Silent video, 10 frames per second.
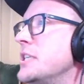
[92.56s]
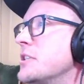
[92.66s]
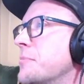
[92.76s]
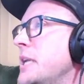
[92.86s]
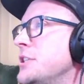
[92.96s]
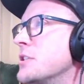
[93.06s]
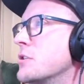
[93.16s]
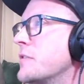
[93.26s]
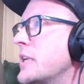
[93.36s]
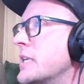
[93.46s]
your patience
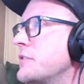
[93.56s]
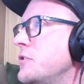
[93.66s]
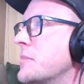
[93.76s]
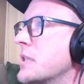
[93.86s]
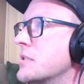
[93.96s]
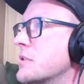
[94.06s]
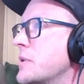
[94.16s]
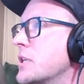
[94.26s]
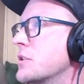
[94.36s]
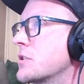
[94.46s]
over the next few months as
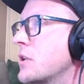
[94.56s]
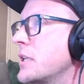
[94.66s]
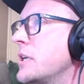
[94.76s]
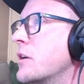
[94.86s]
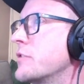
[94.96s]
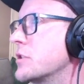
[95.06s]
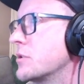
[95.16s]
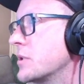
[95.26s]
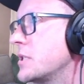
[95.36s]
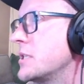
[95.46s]
we consolidate our
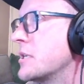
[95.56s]
resources and